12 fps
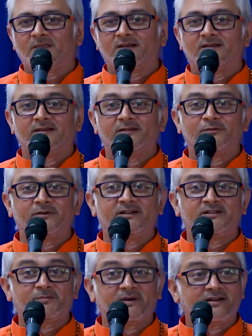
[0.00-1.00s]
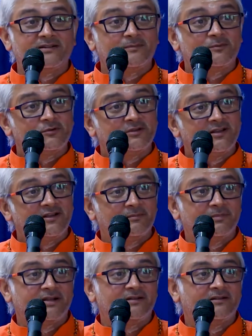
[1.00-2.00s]
He would inspire them to think
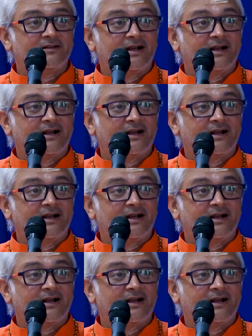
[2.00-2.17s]
big.